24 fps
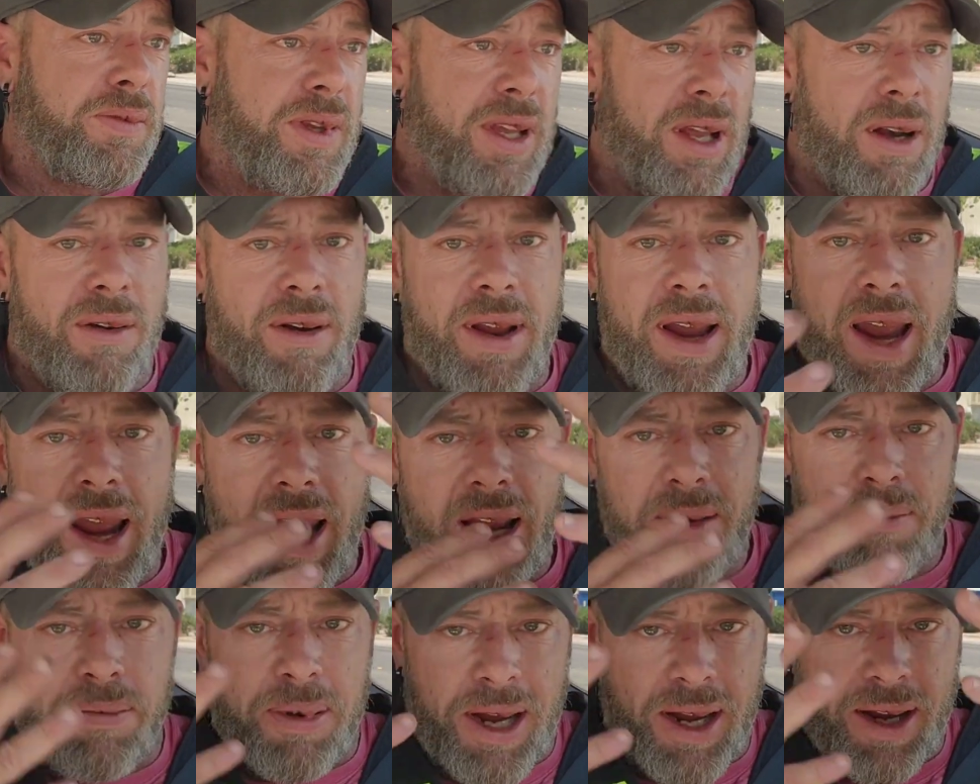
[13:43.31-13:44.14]
you know,
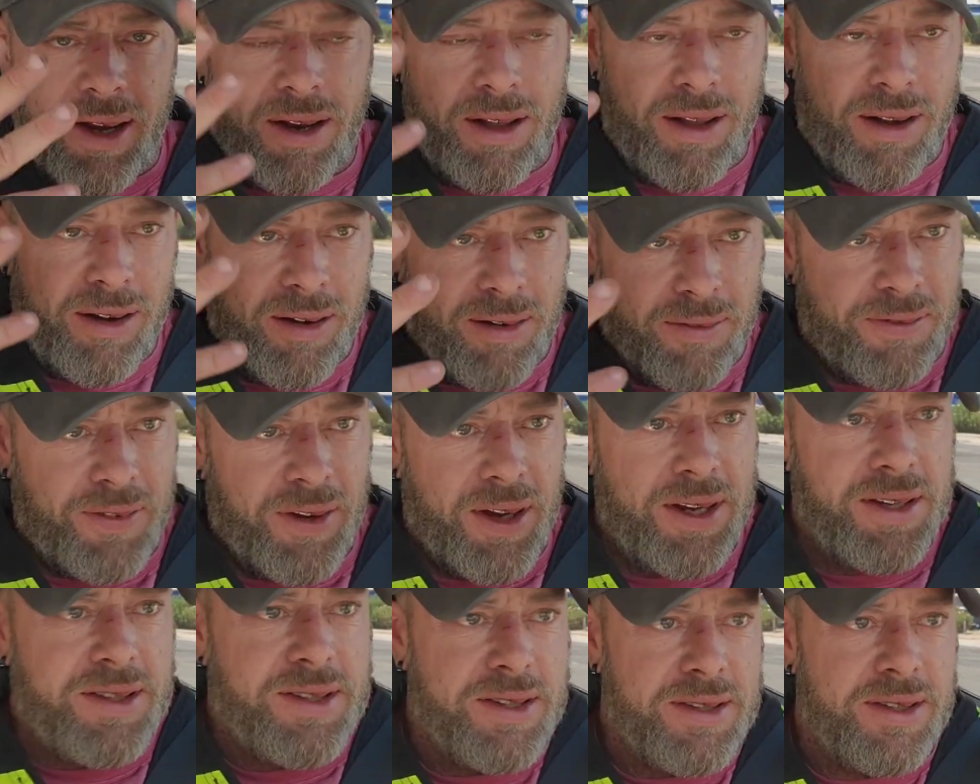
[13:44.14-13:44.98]
hand paint on our
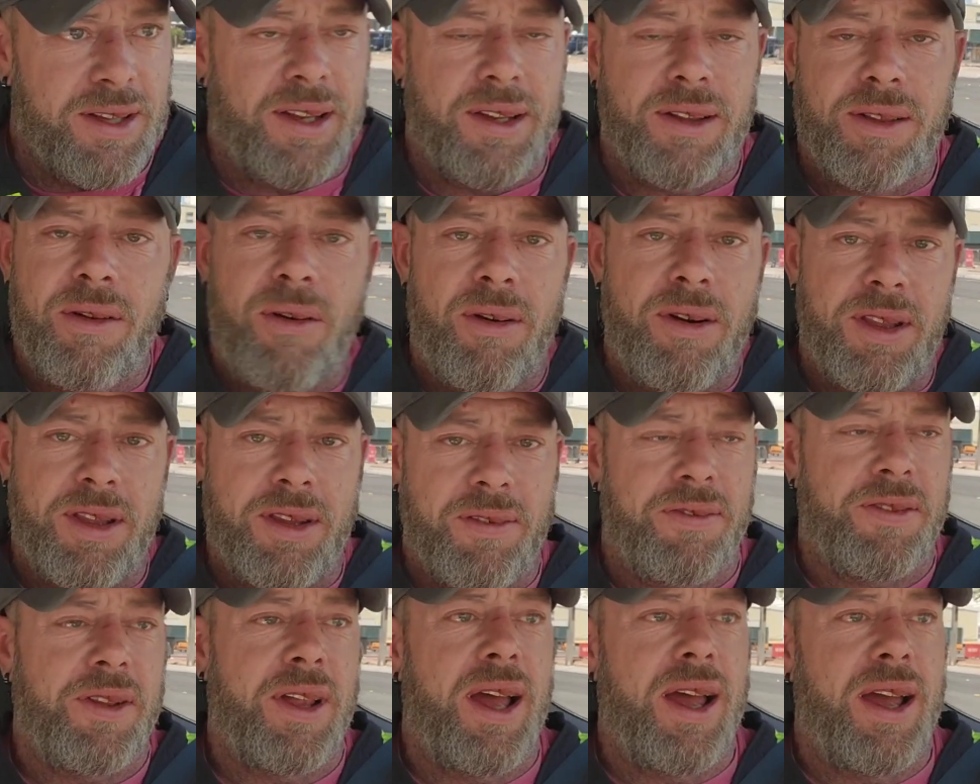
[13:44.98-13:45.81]
faces like Lord of
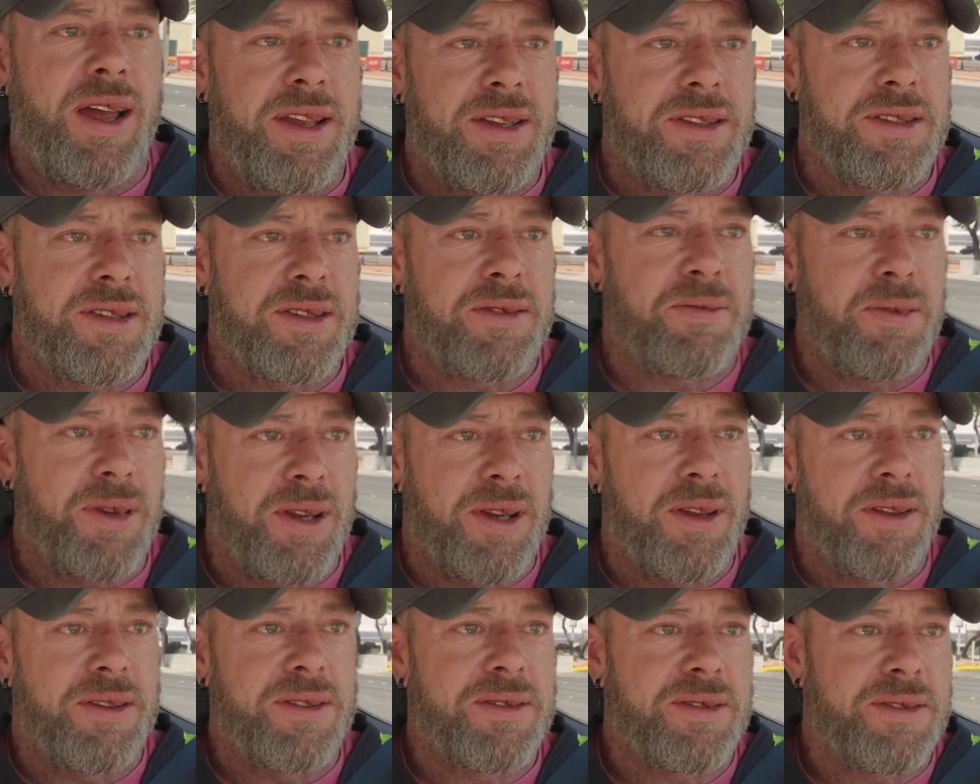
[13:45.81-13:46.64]
the Flies,
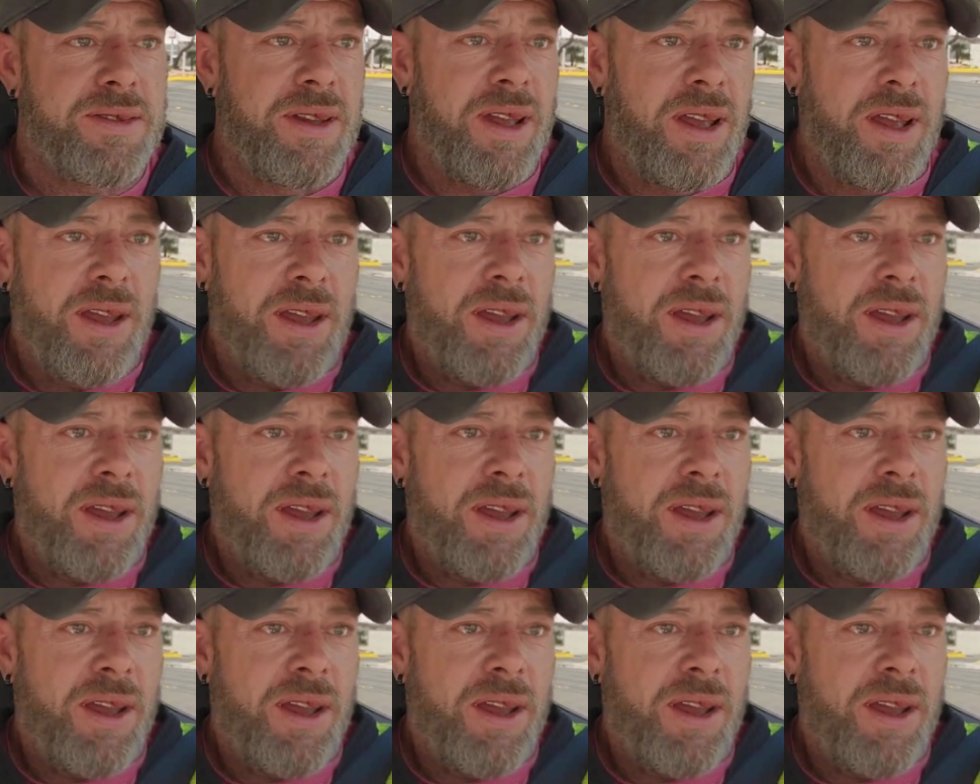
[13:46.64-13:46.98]
because